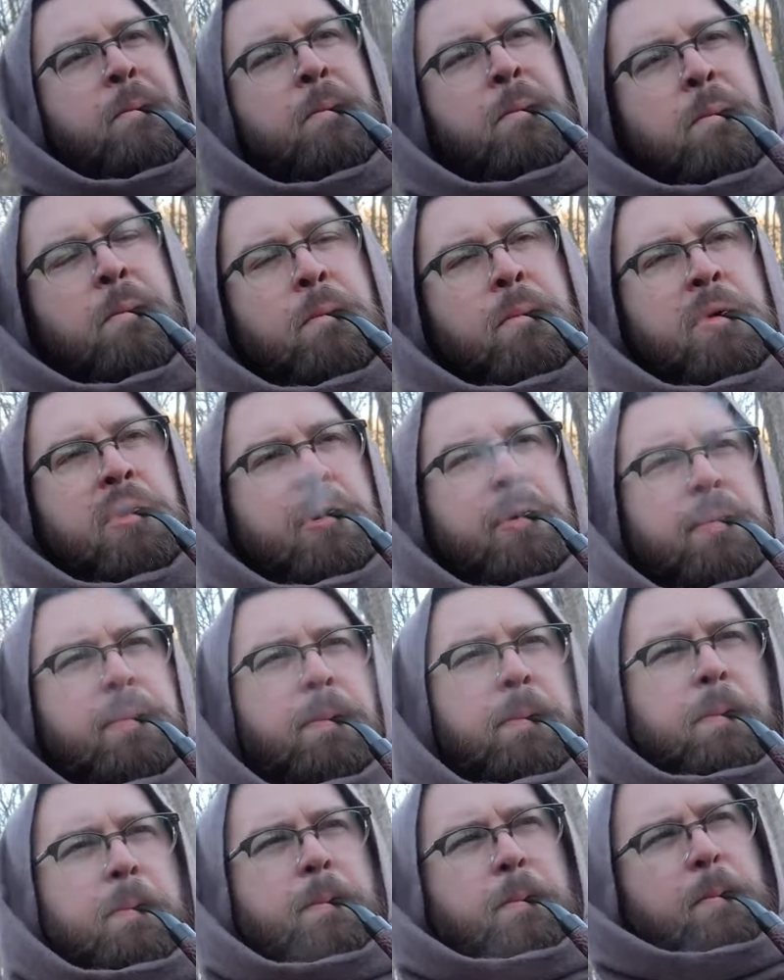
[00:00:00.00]
Don't be
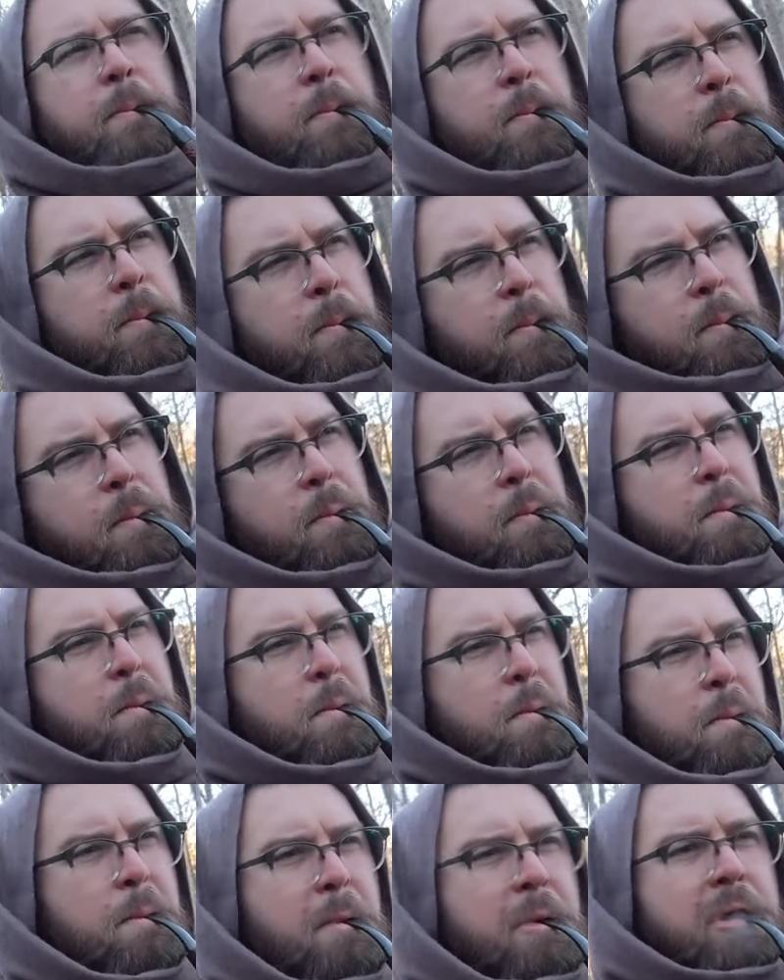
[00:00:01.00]
afraid to make up those
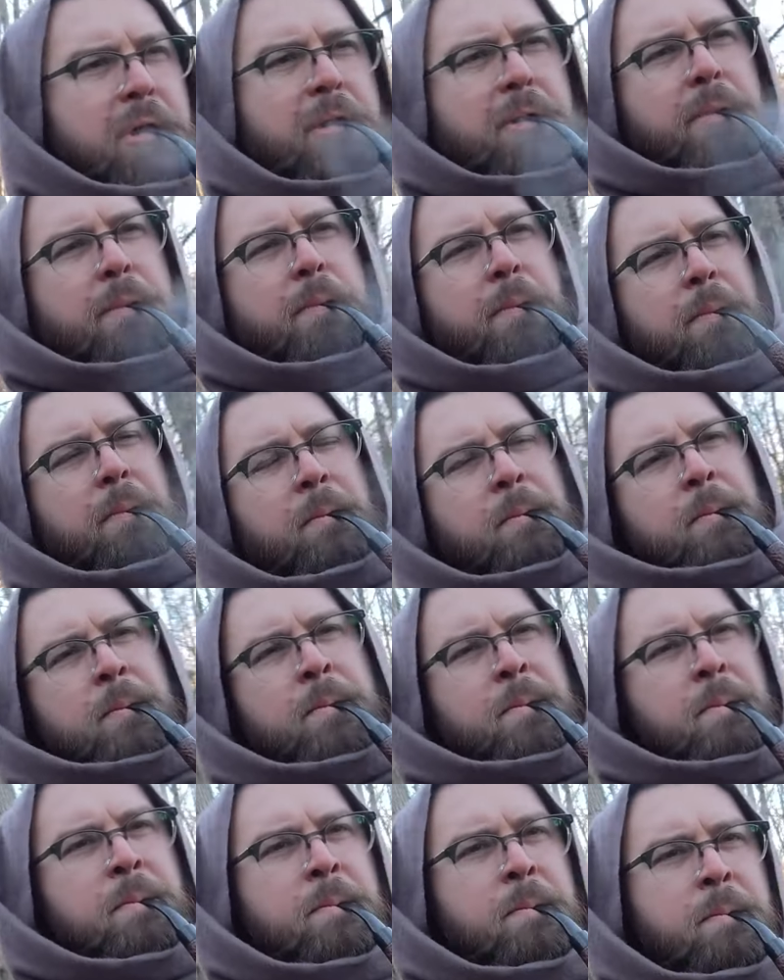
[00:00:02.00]
target numbers if you
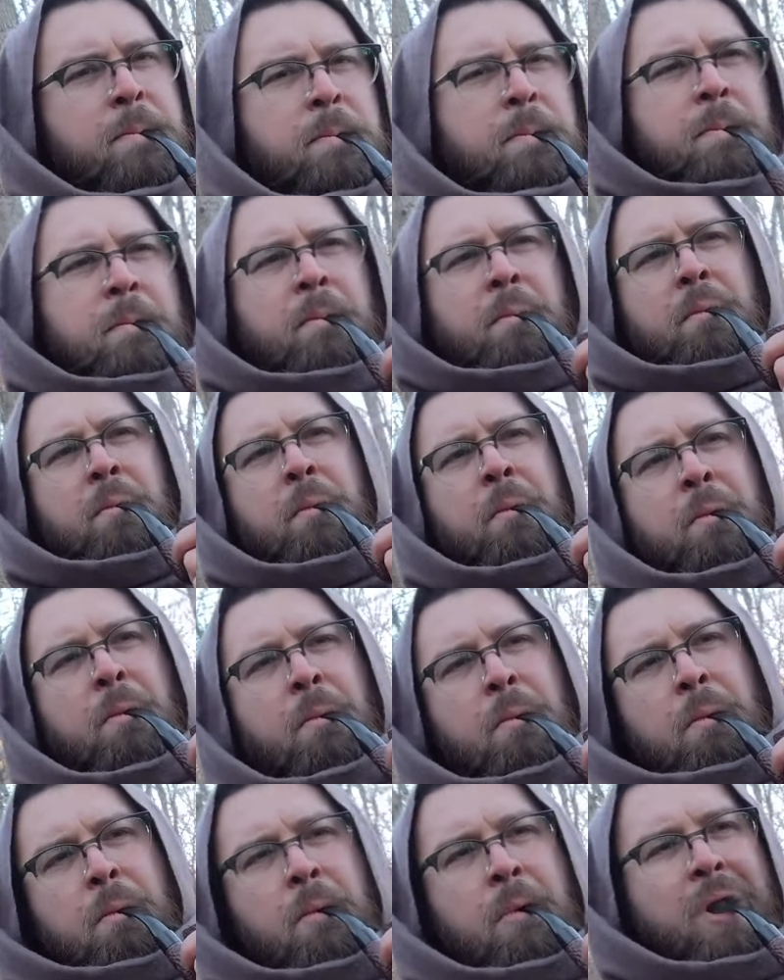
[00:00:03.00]
have to.
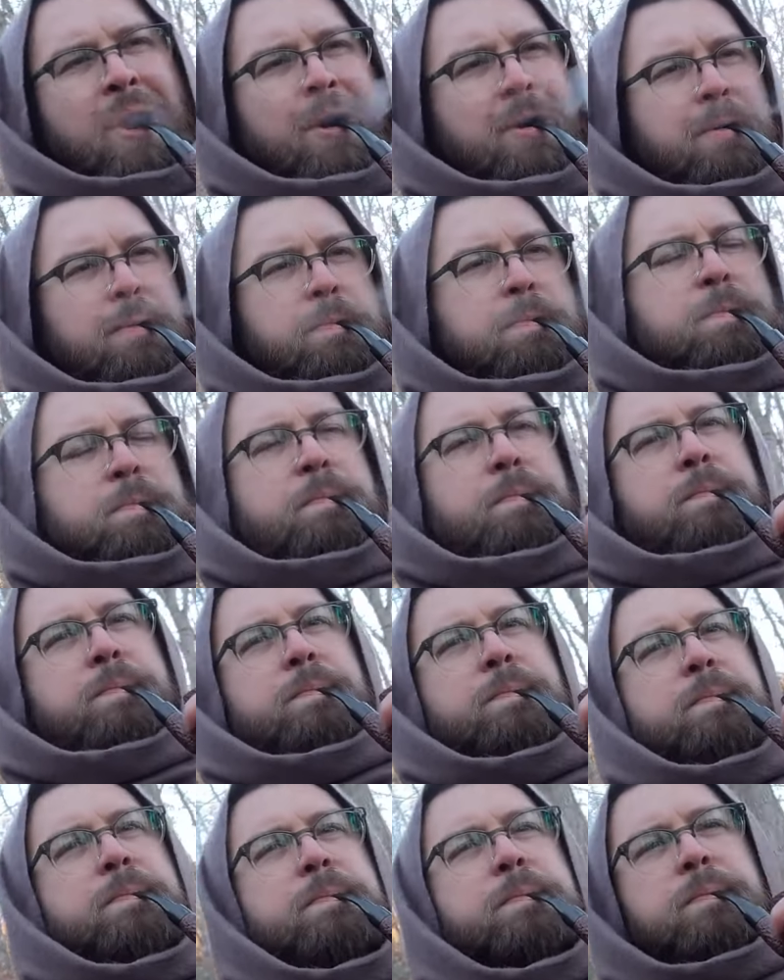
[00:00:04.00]
Most of them are
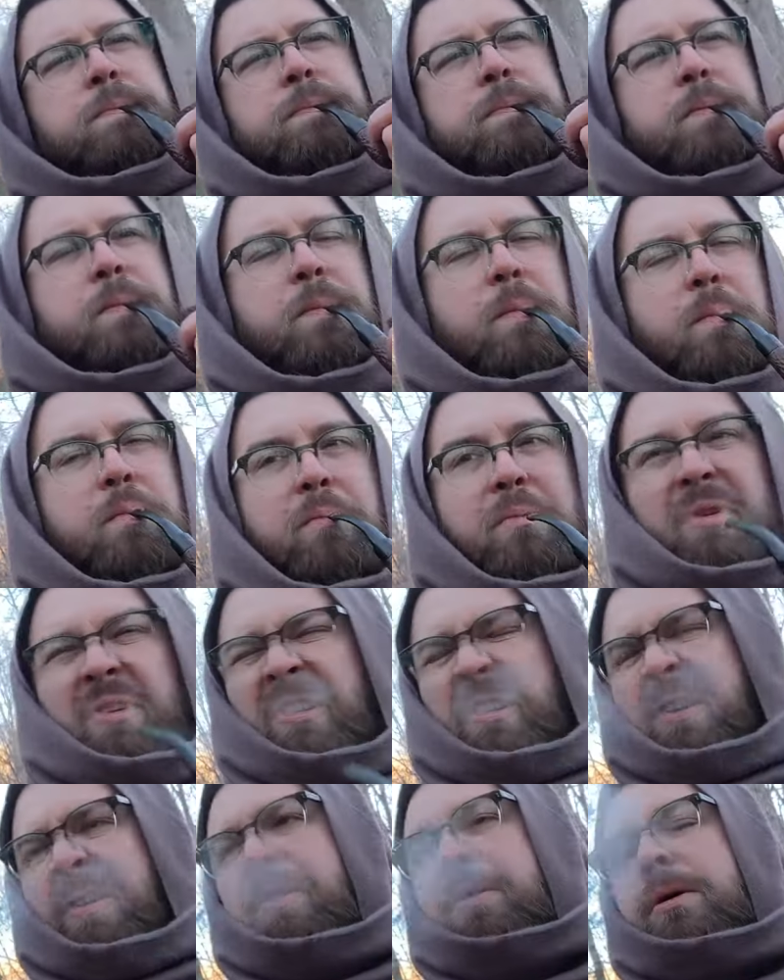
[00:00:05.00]
arbitrary to begin with.
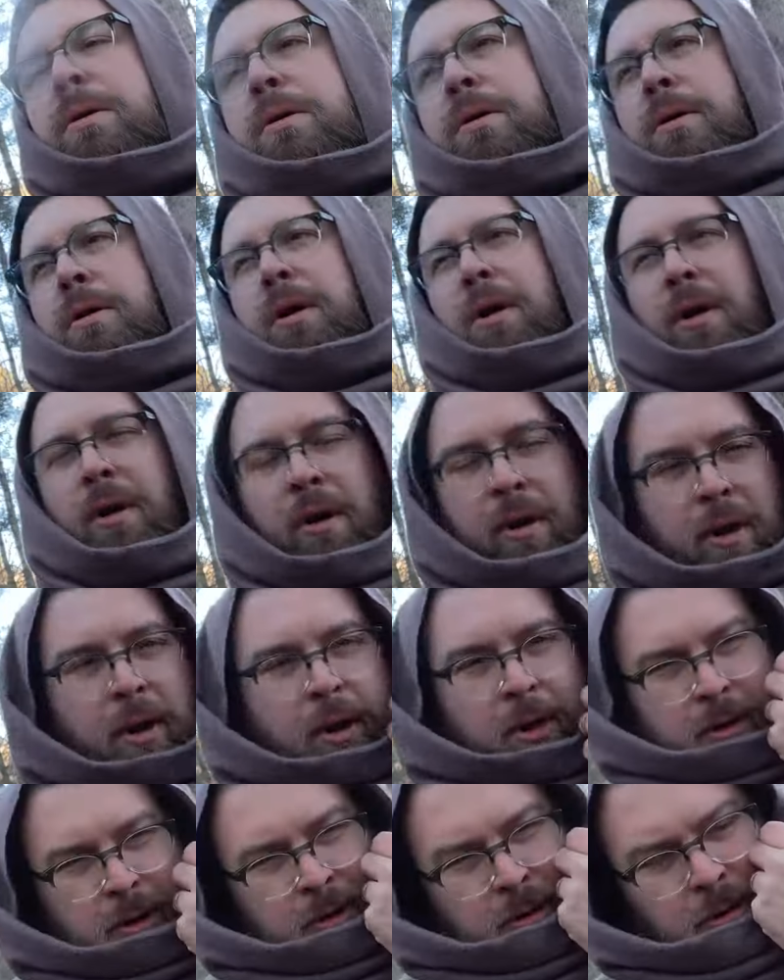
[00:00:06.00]
Why is
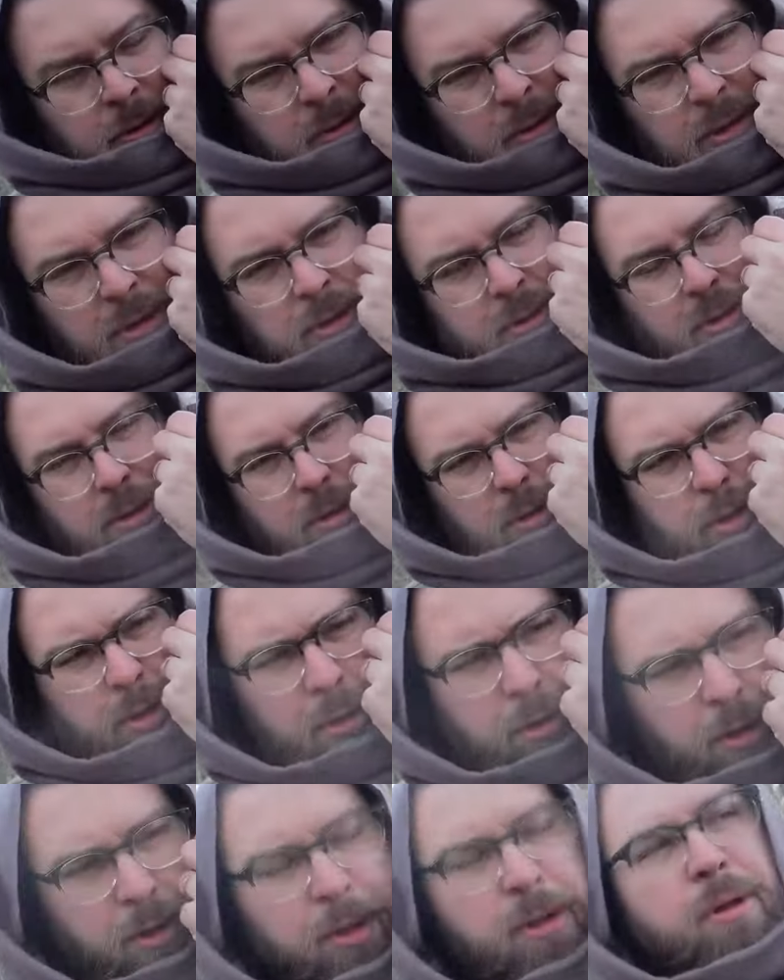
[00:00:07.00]
chainmail A C
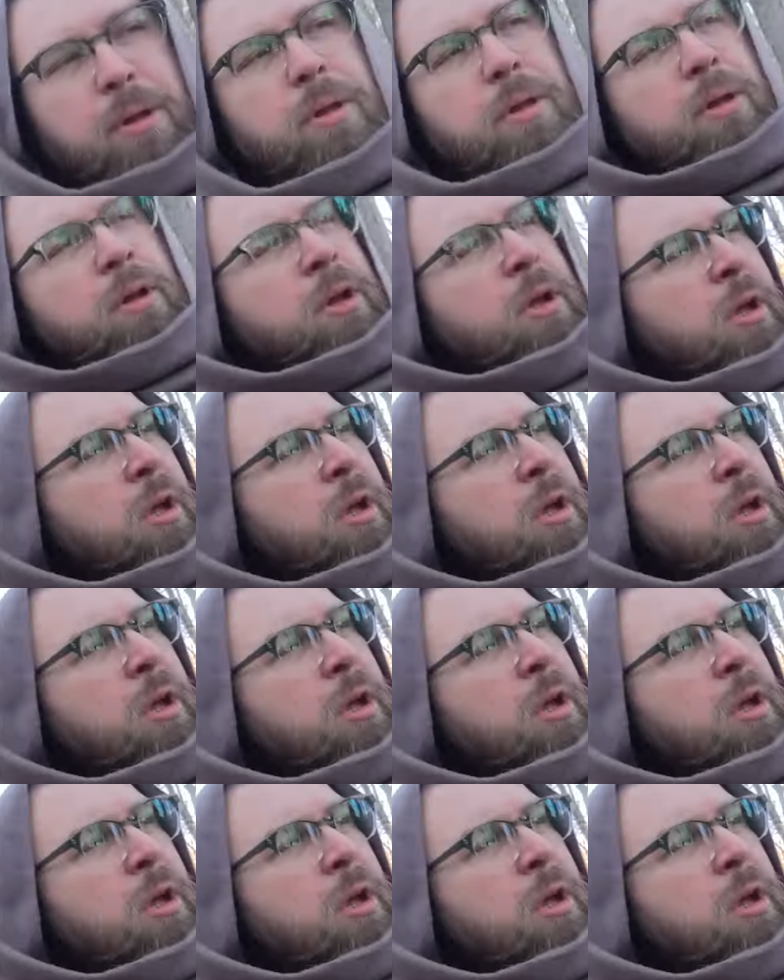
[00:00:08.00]
sixteen?